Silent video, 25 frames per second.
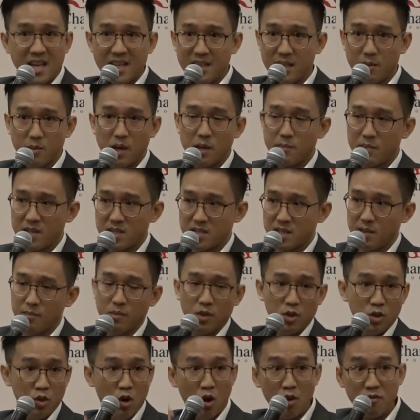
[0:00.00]
There might be
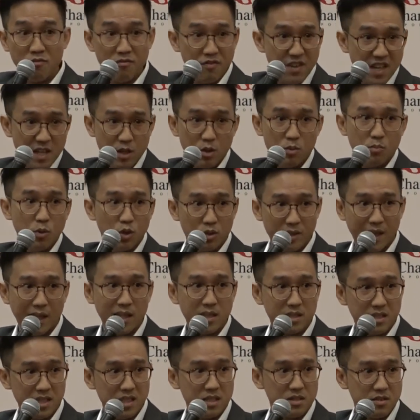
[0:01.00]
some non-video
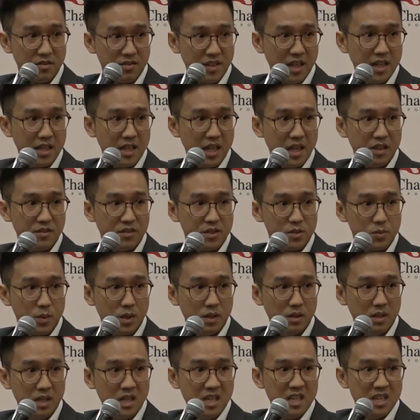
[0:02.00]
modalities of telehealth as
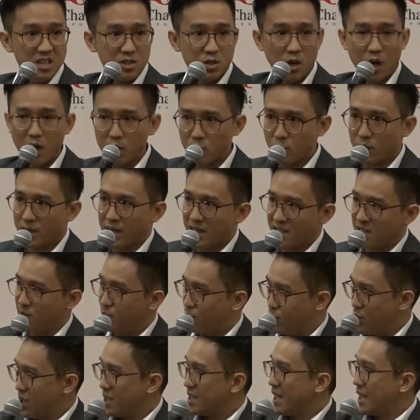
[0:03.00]
well. So how do we kind of
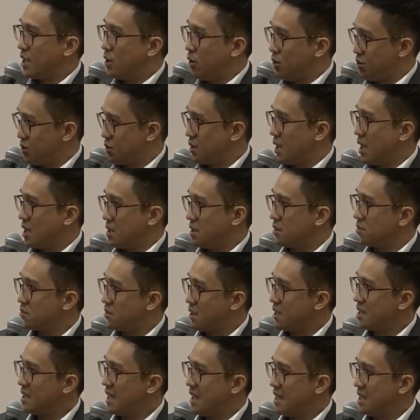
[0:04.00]
bring that all together,
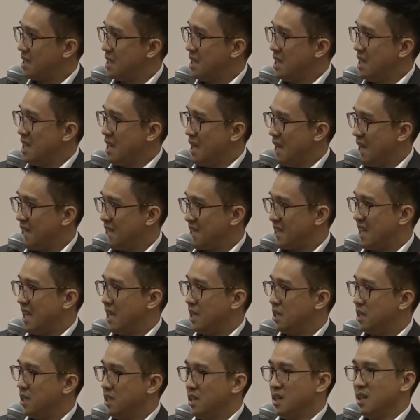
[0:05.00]
right? And
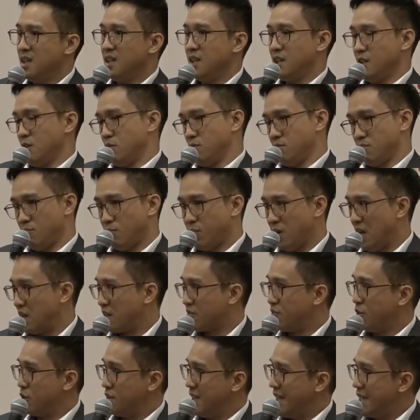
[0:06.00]
again, you know,
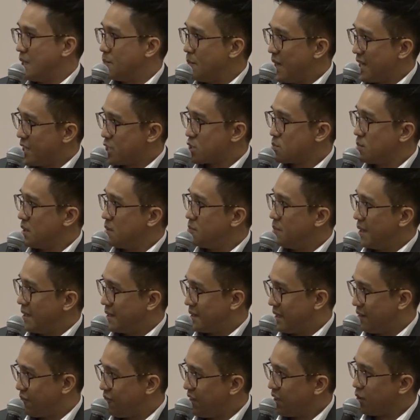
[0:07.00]
plug for data management, but
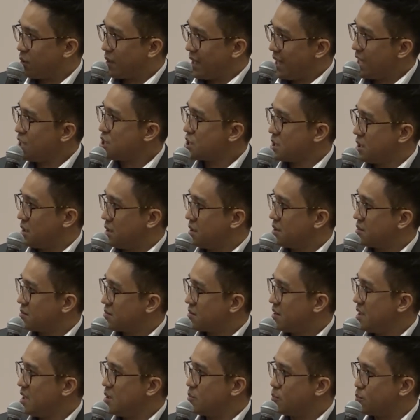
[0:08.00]
the foundation,
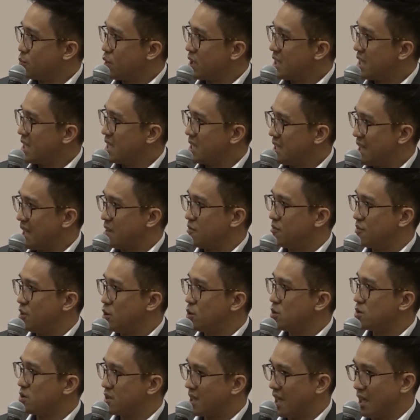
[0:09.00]
right? Bringing that
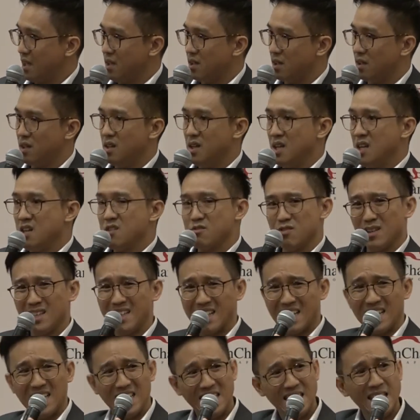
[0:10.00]
view together,
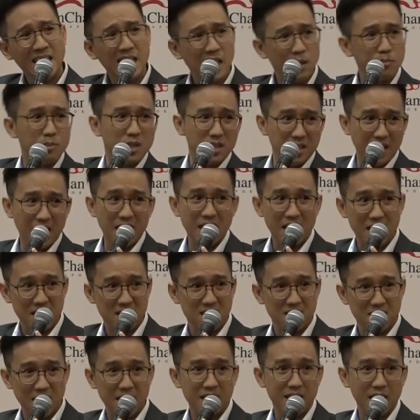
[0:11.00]
really cleaning up the data
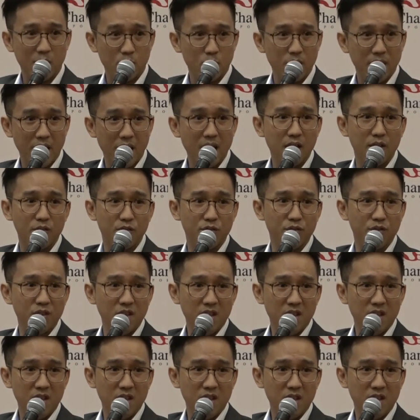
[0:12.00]
estate that we have.